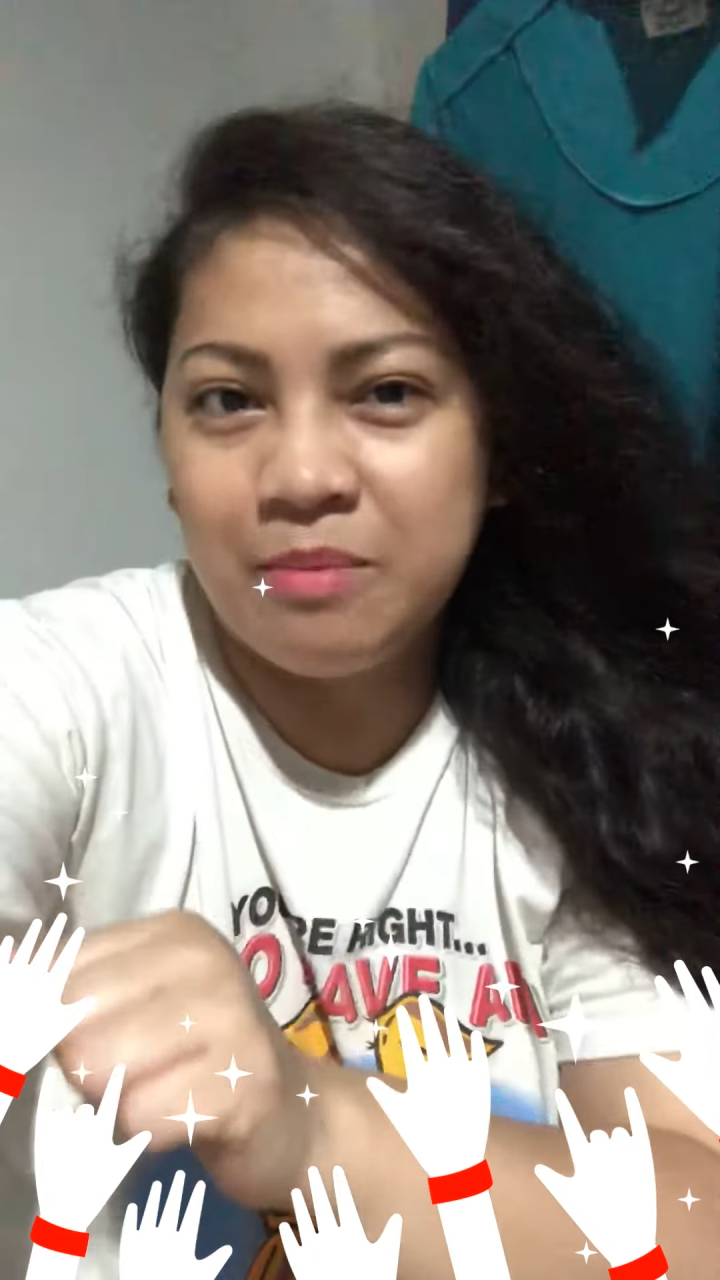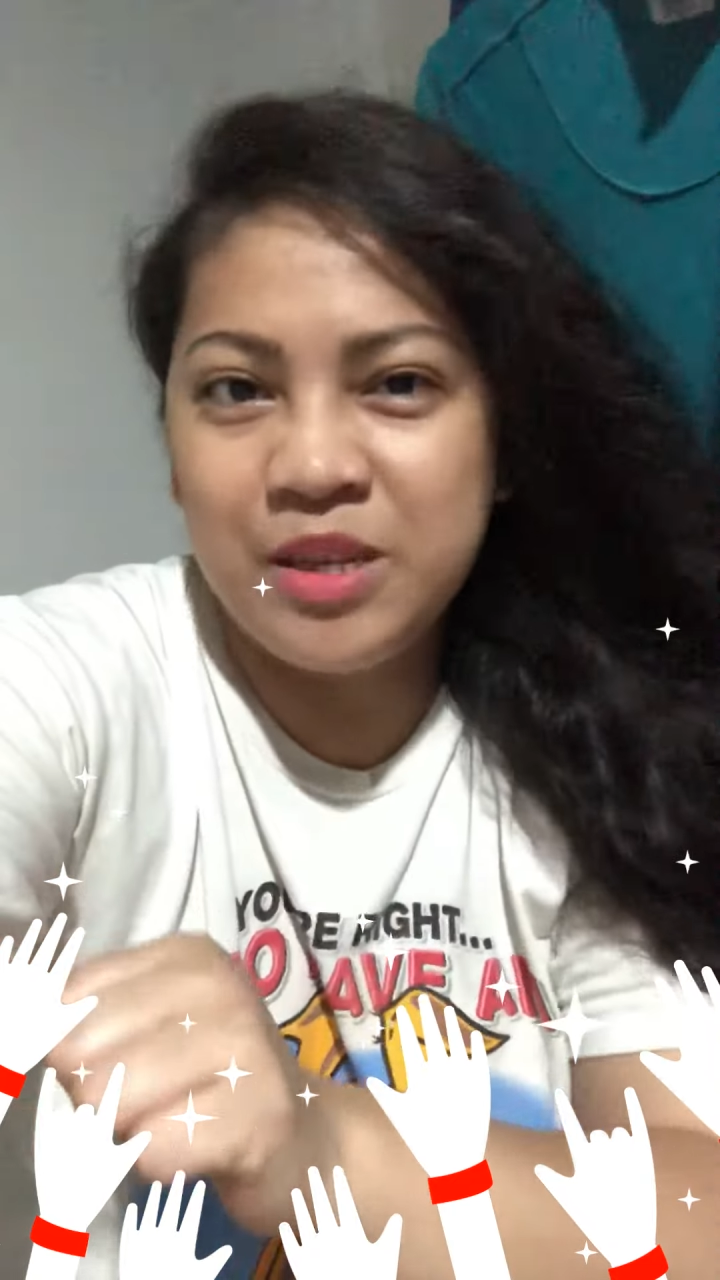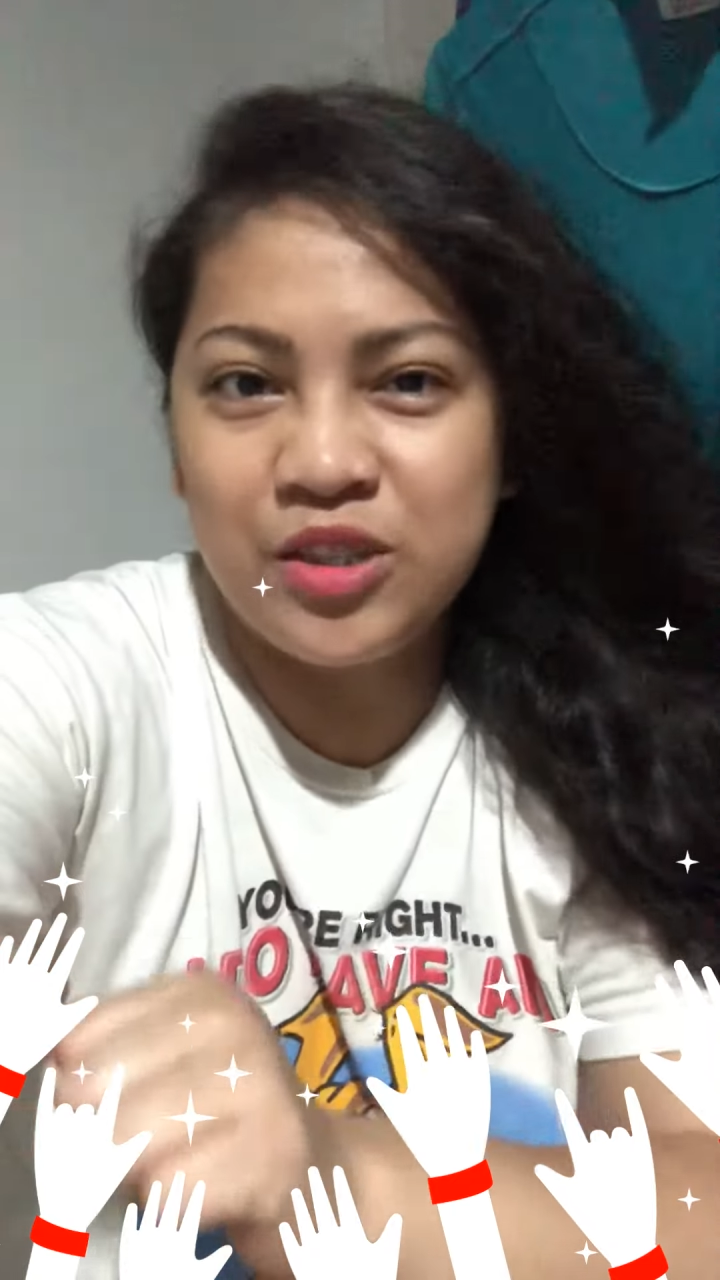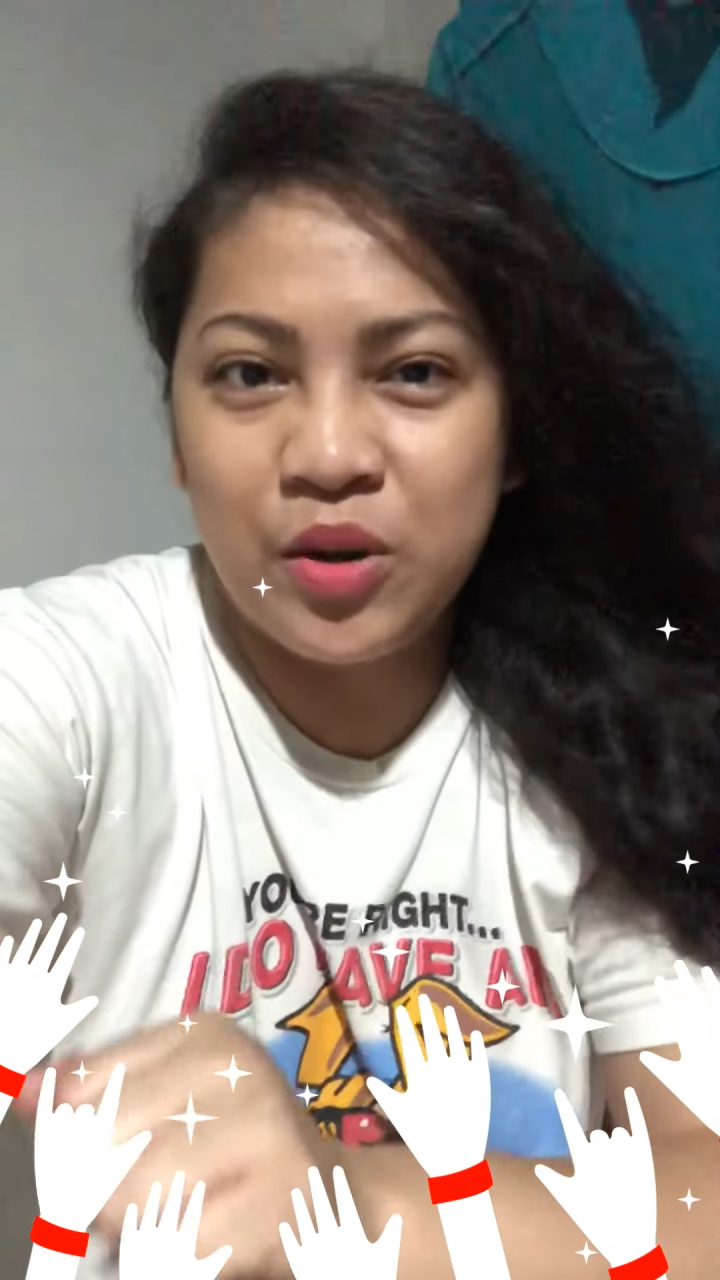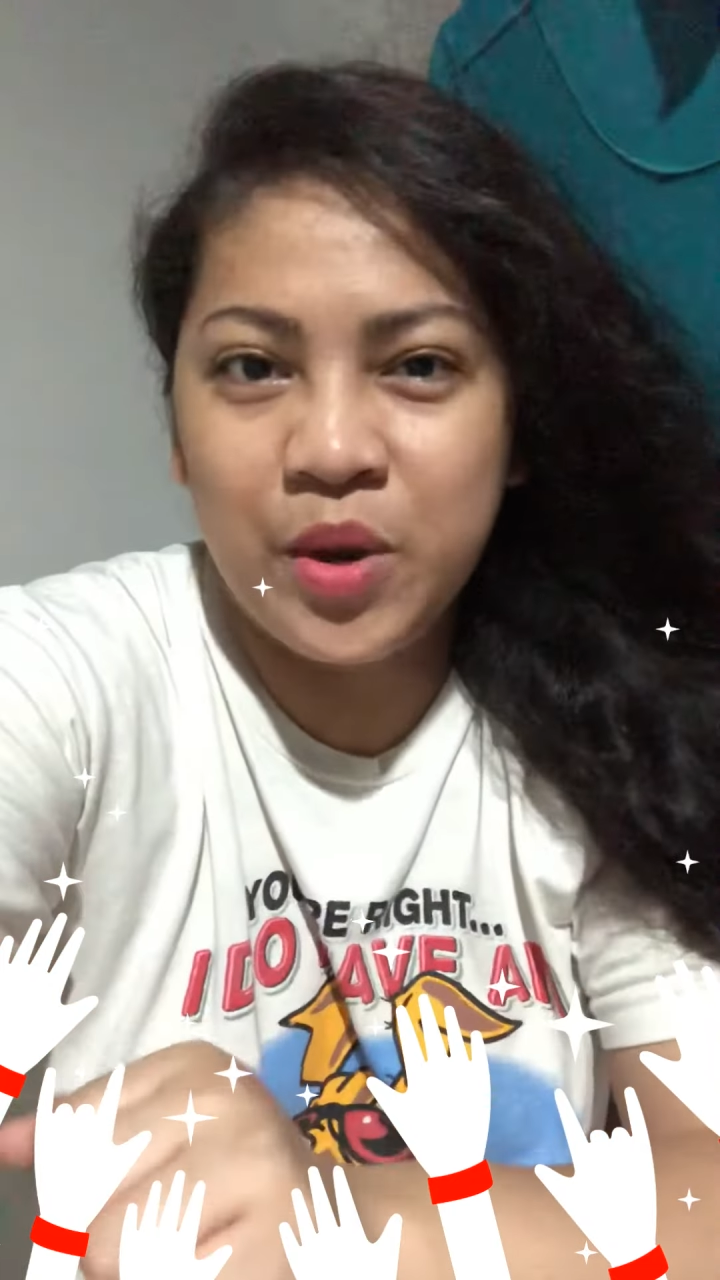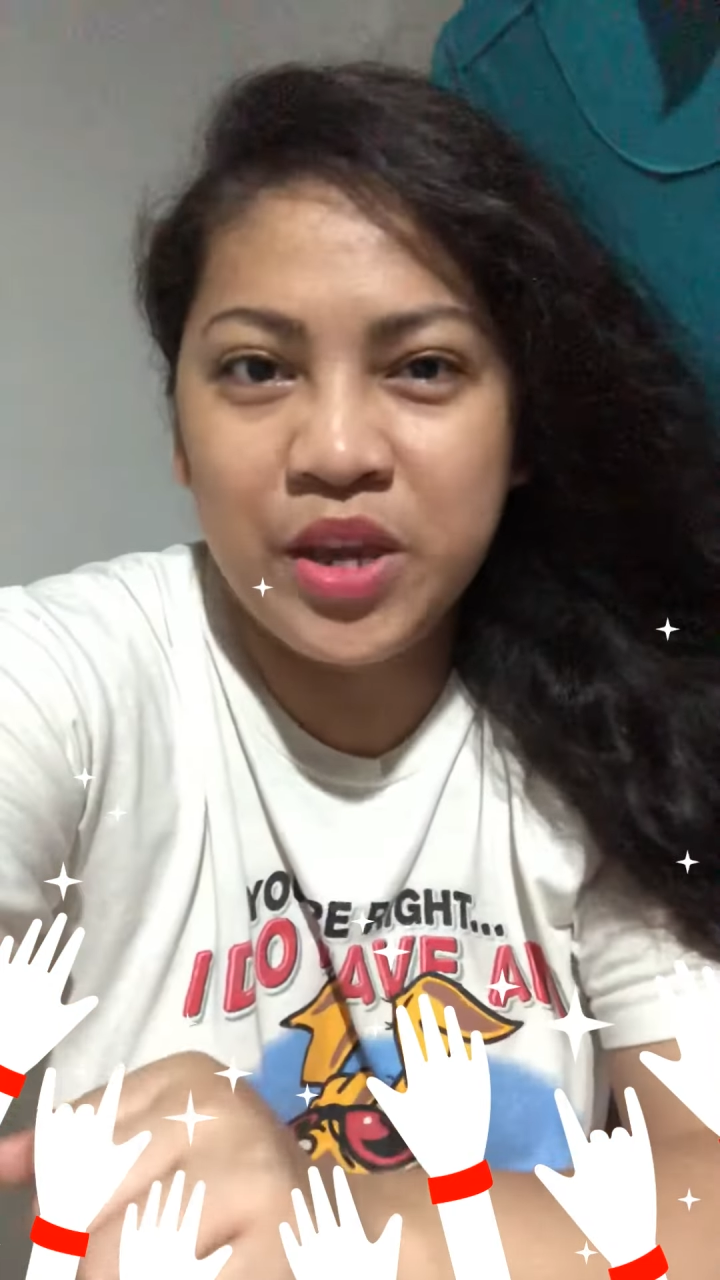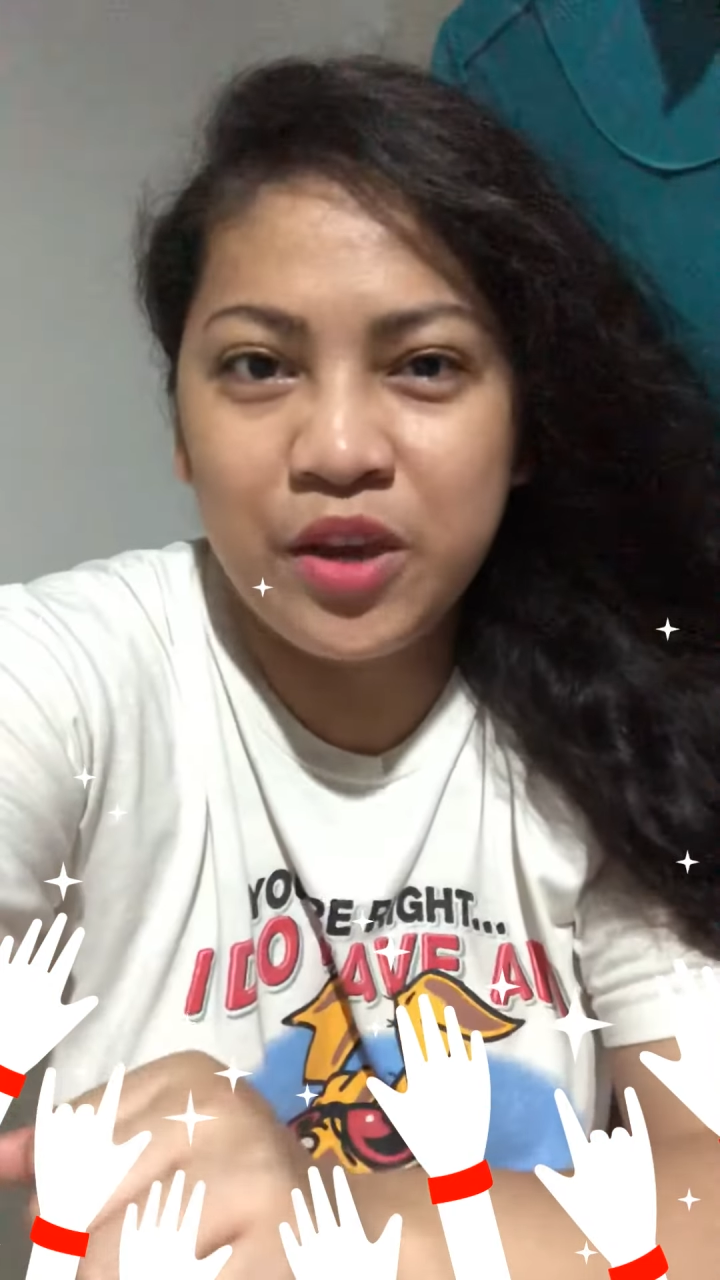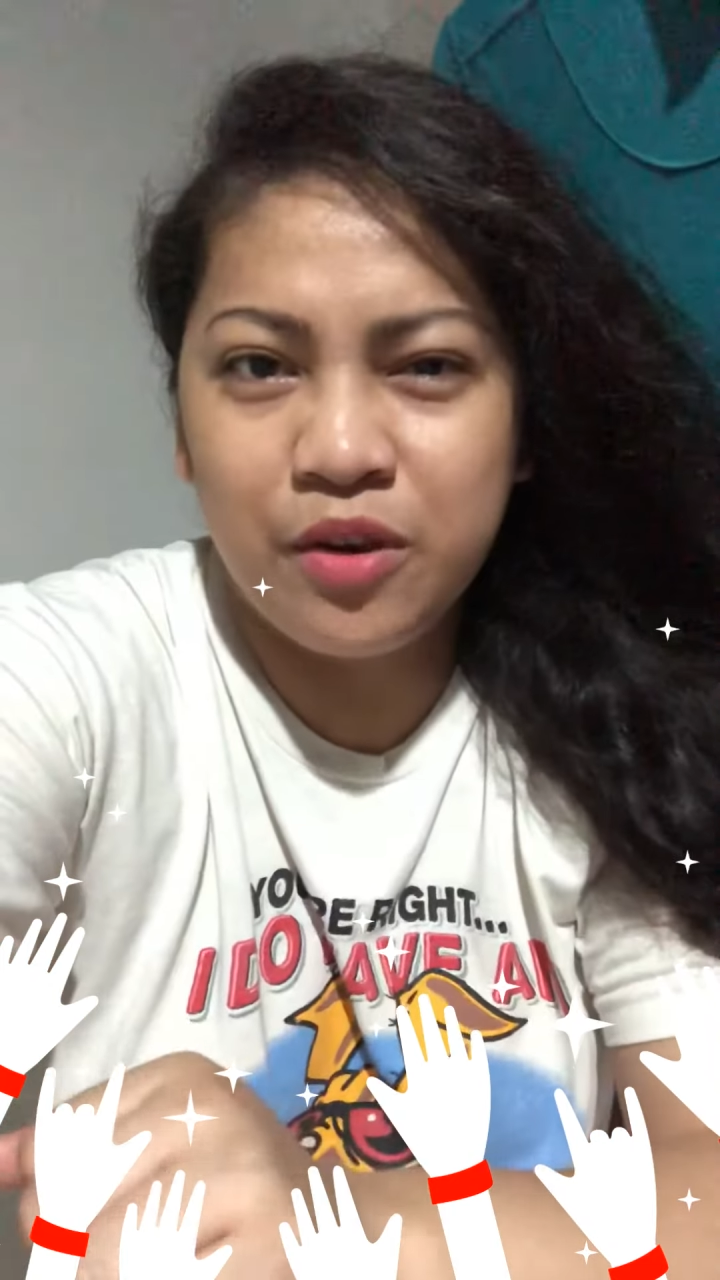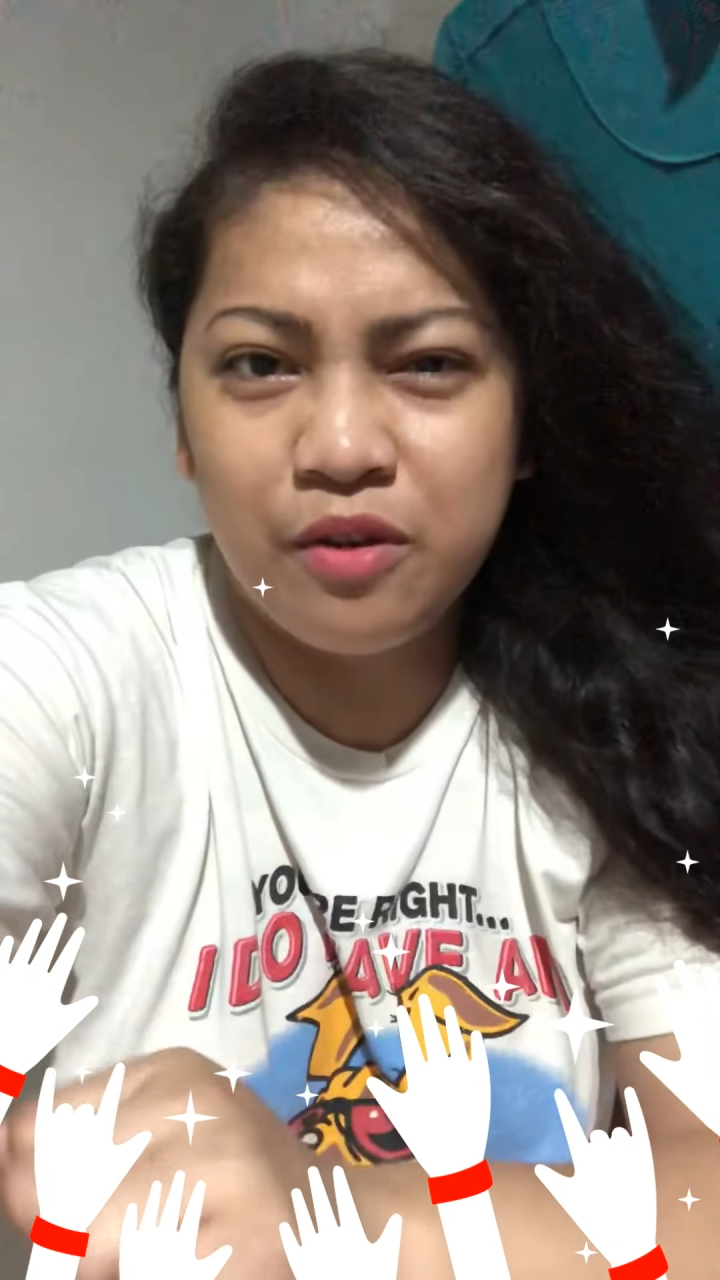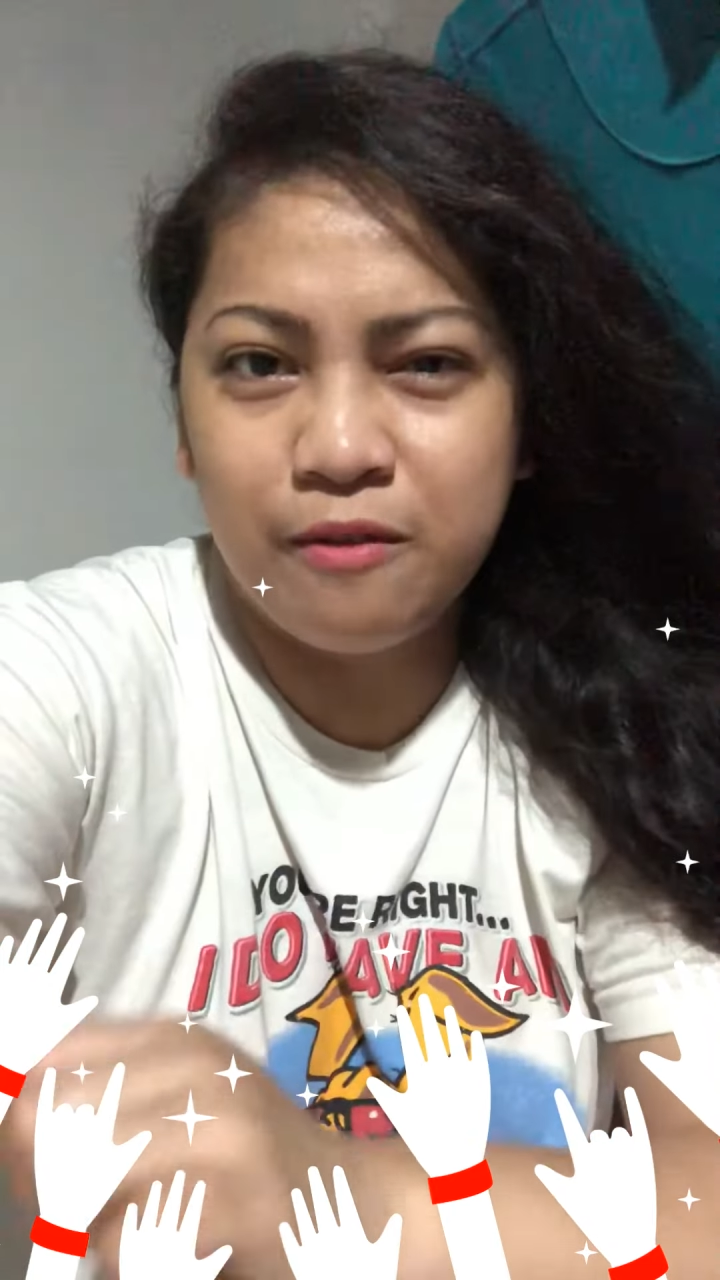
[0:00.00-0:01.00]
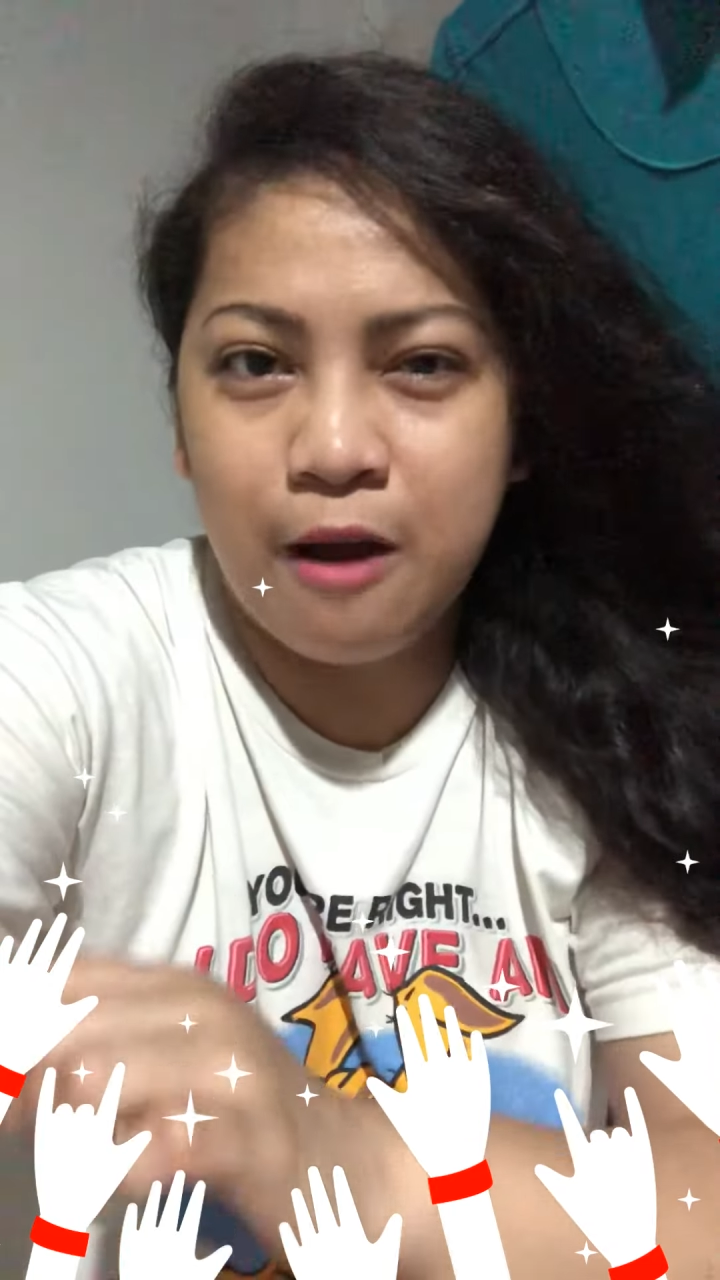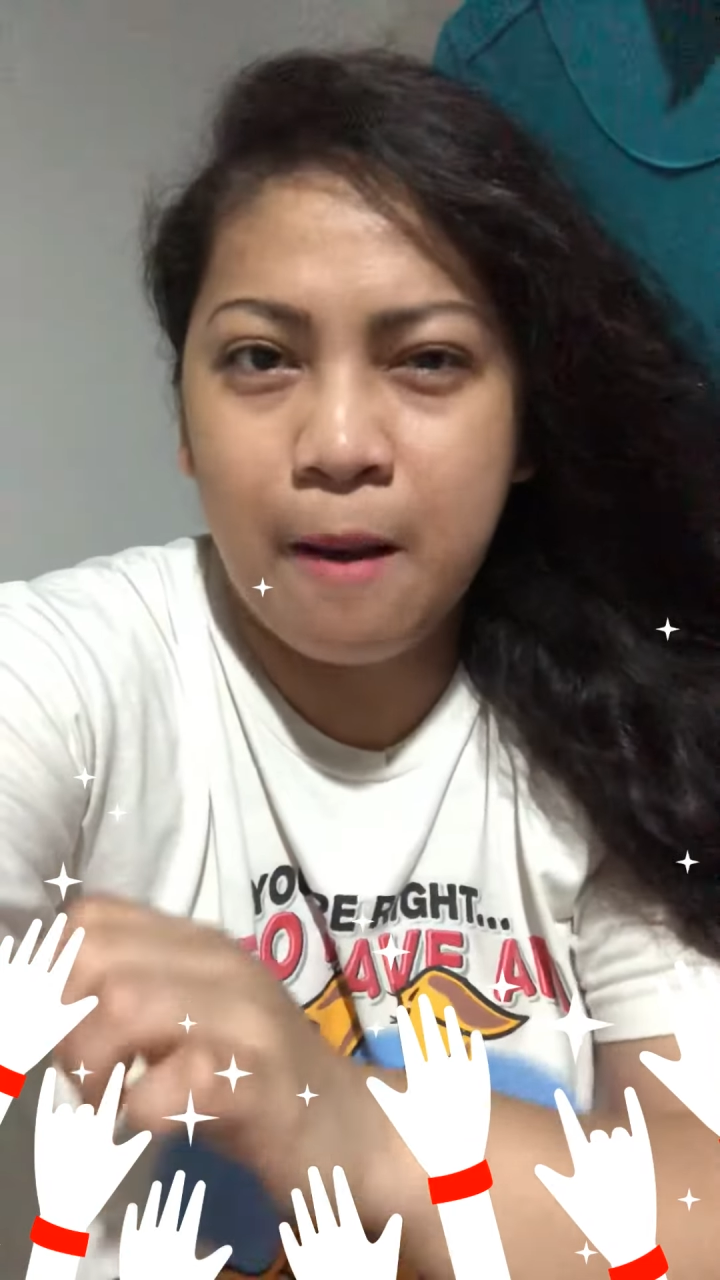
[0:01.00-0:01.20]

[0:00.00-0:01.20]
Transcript: be showing you